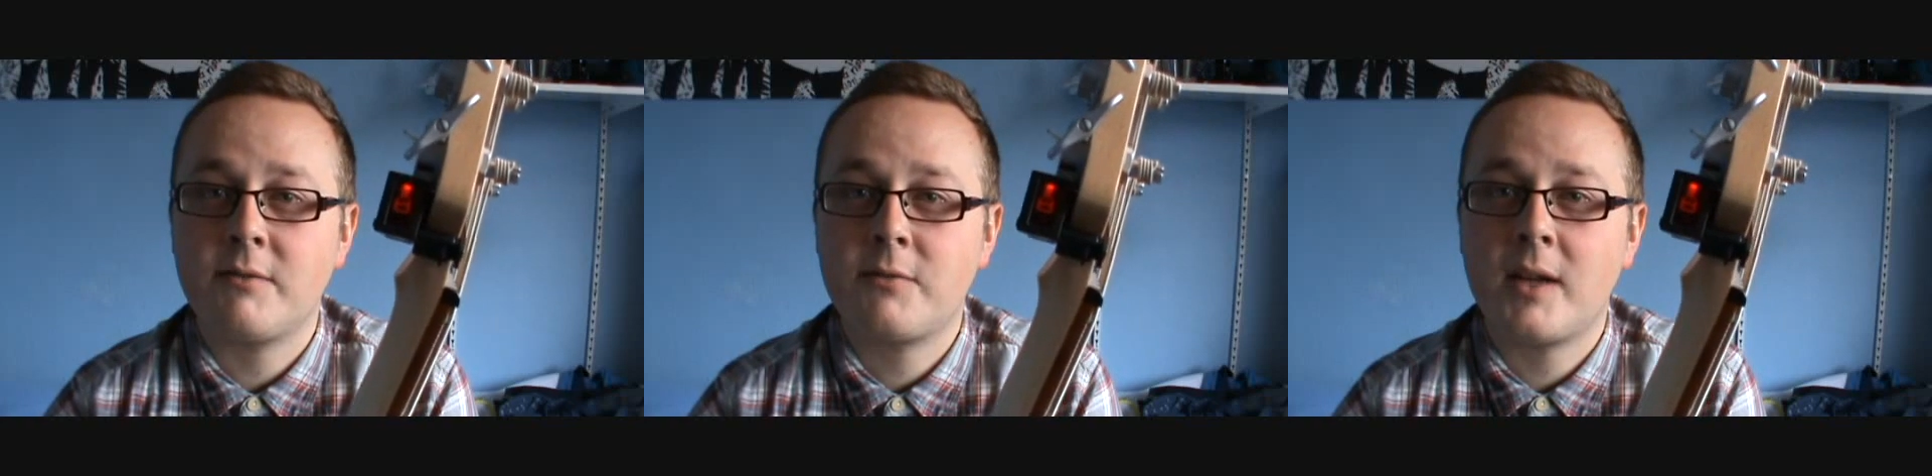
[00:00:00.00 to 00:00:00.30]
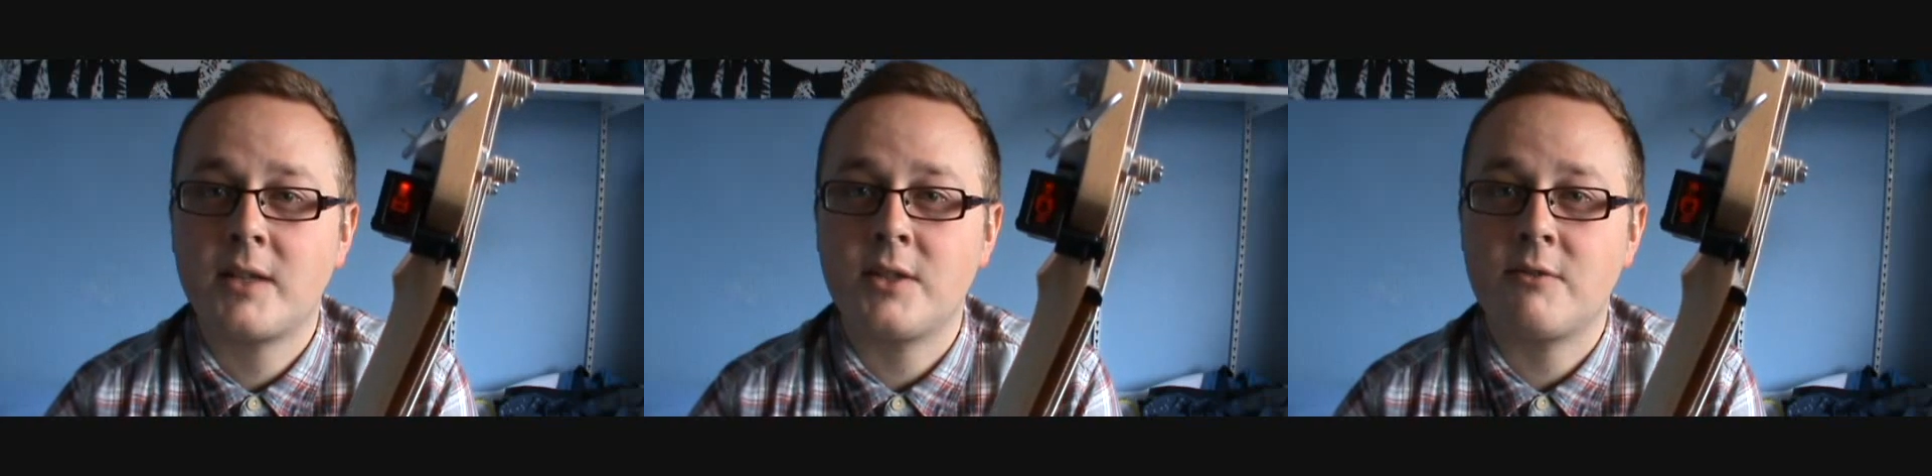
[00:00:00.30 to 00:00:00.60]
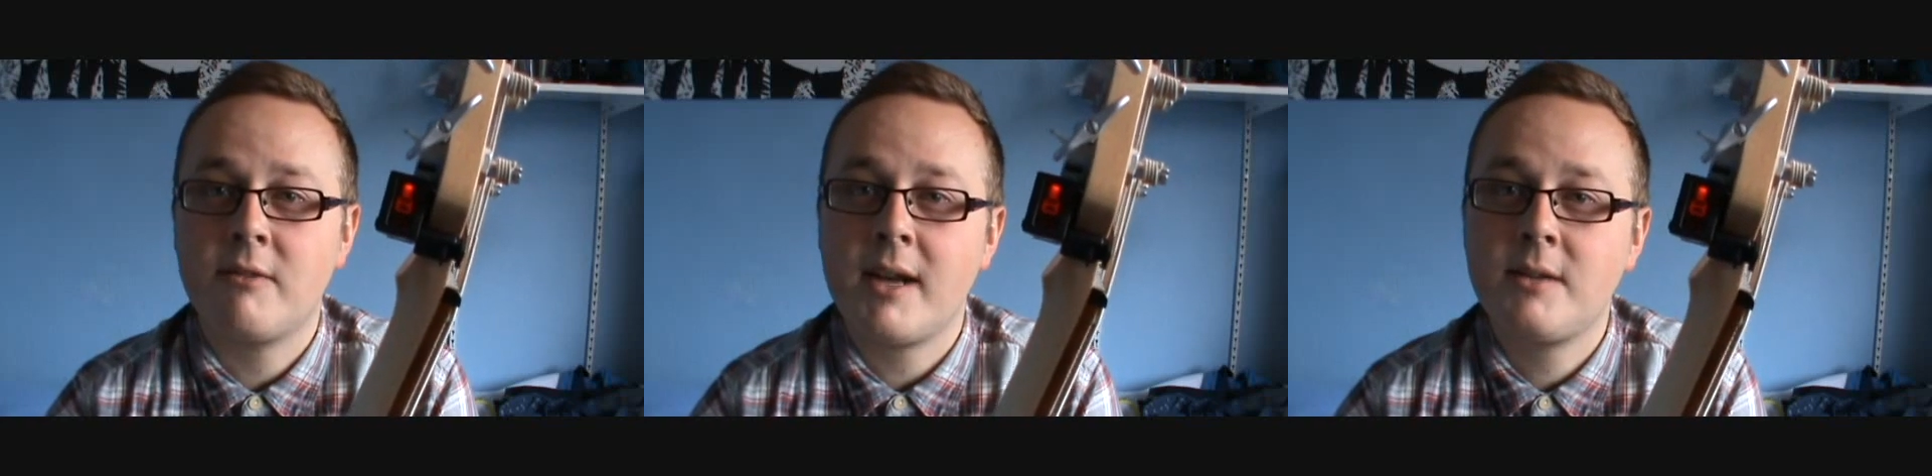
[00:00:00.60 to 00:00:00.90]
flashes
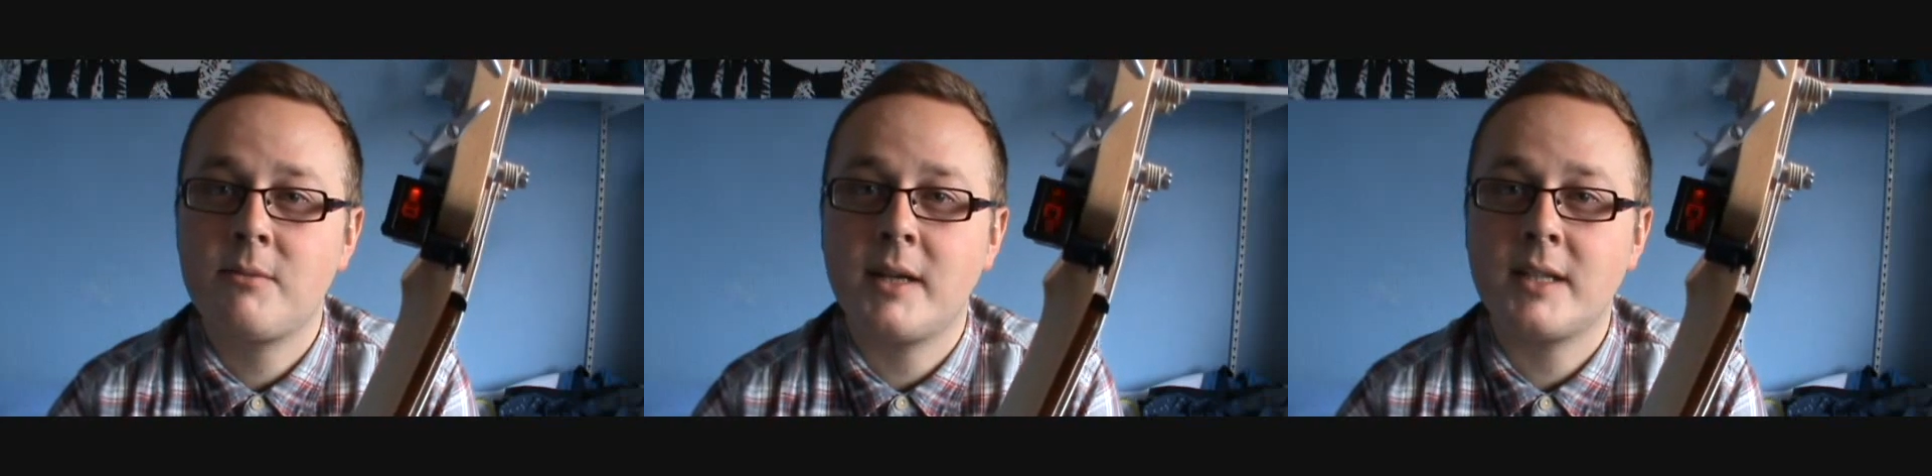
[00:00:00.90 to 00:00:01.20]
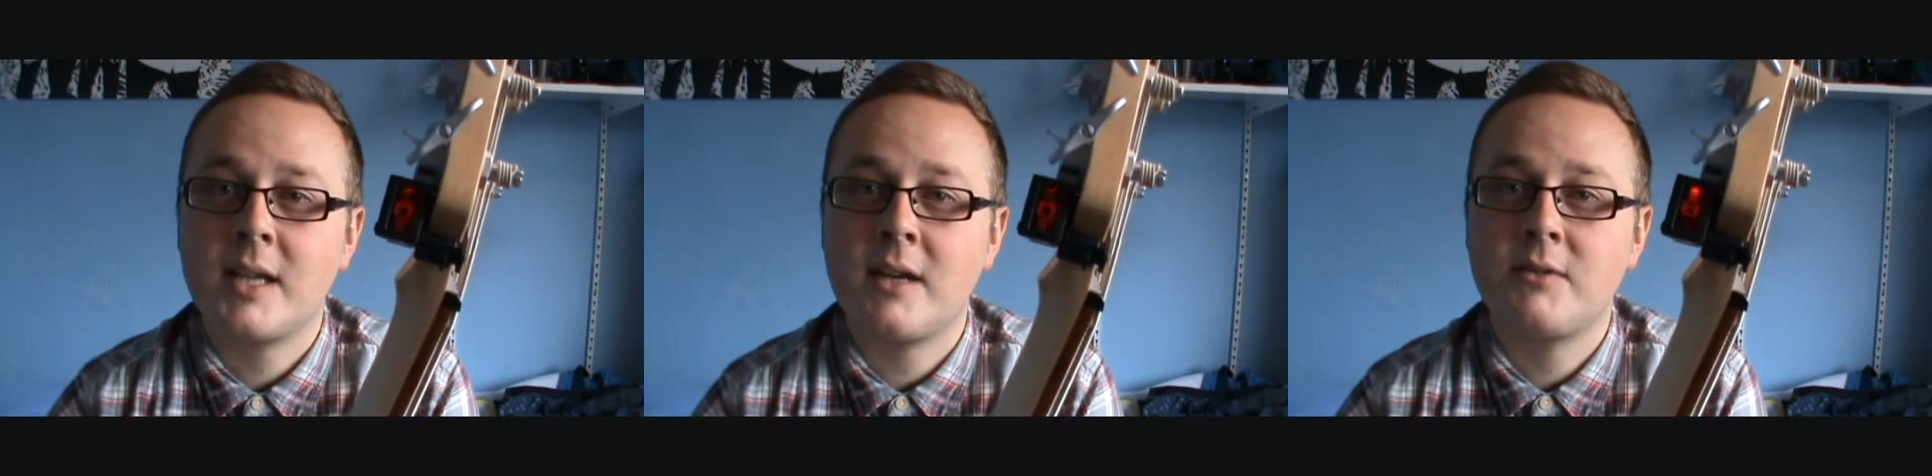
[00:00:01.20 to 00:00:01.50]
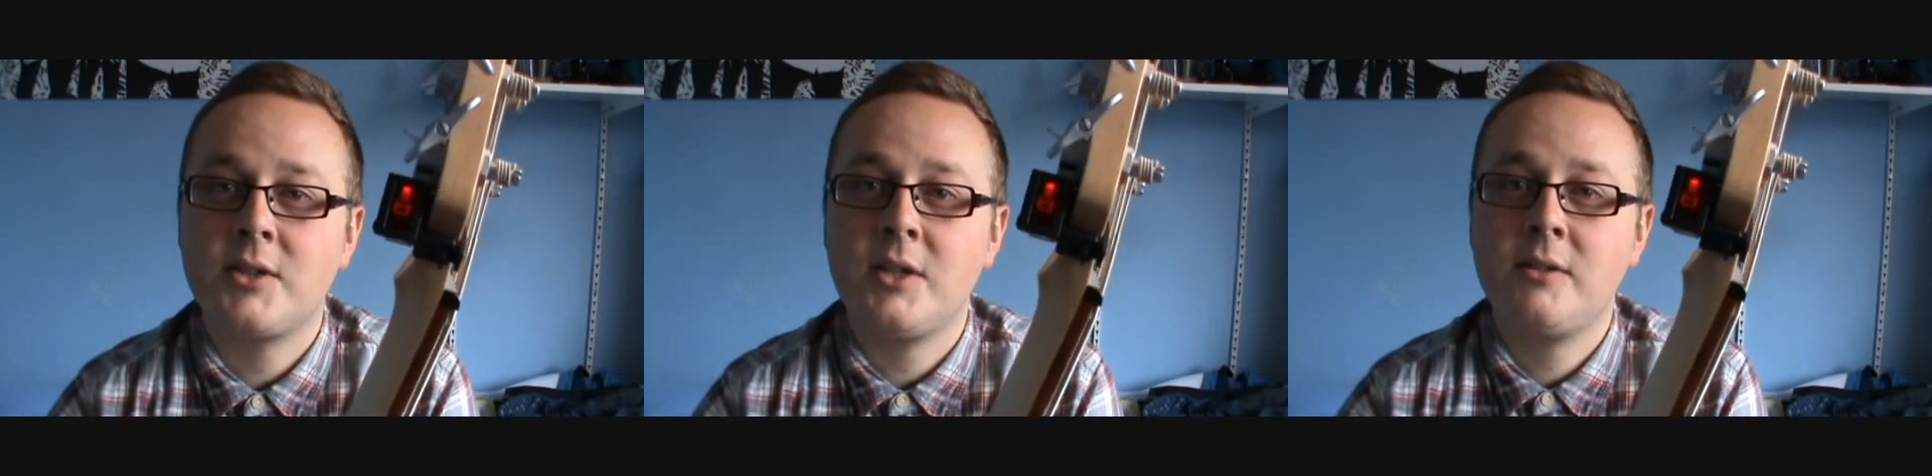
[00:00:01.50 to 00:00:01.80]
red when it's out
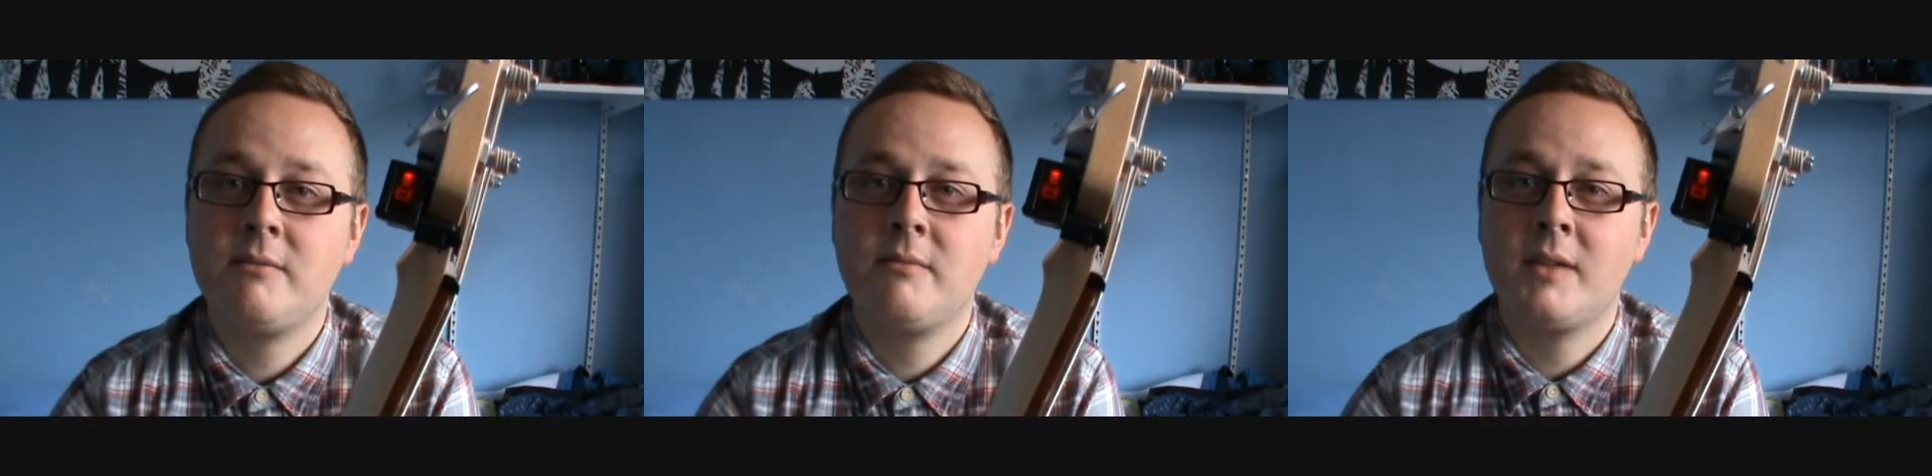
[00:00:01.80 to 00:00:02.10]
of tune.